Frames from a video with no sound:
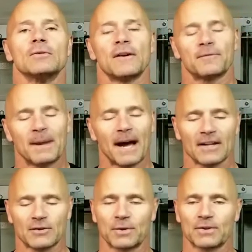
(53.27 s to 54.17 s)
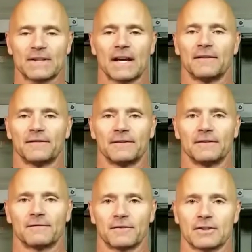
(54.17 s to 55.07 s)
You have to be honest with yourself,
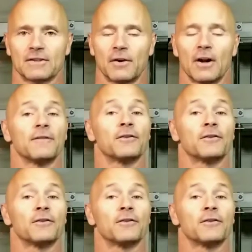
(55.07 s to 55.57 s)
first of all,